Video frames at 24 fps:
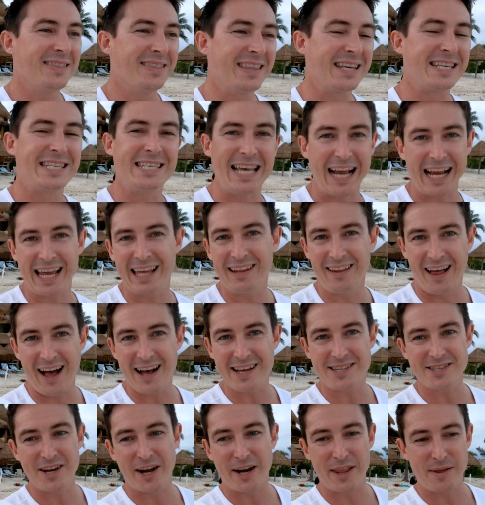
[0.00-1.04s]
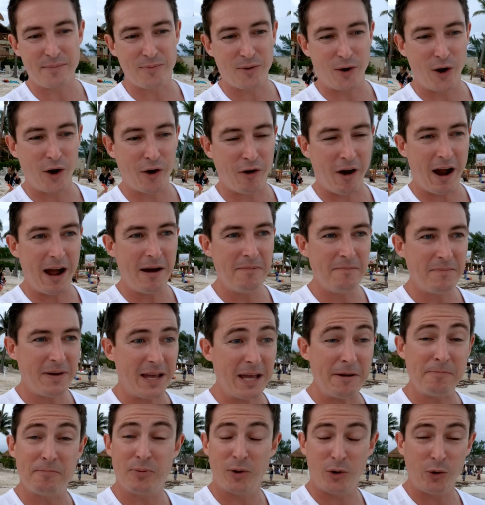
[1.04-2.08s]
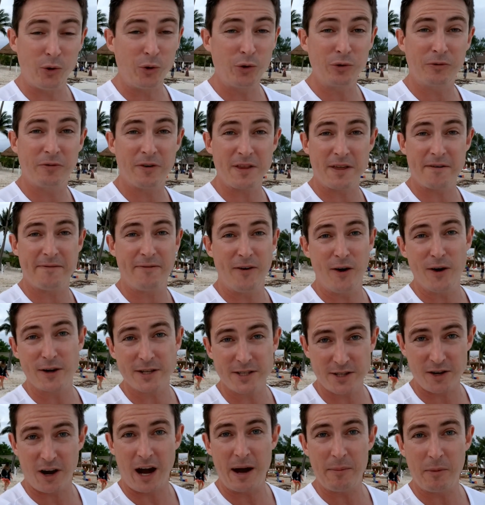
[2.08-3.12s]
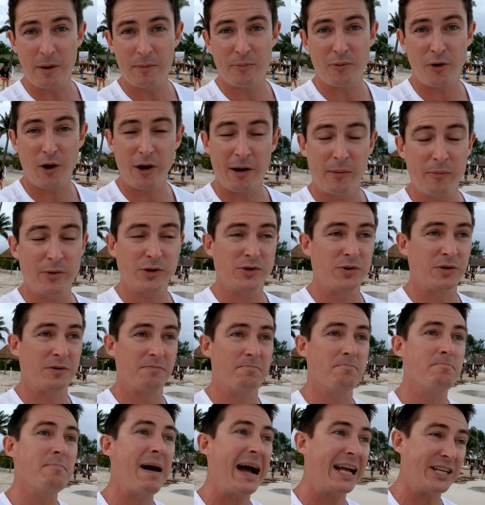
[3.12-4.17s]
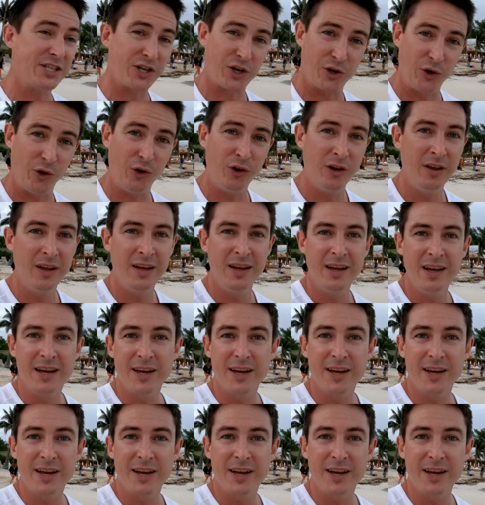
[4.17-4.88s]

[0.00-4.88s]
the second last night of the program, he pulled for the first time on program, which was magical.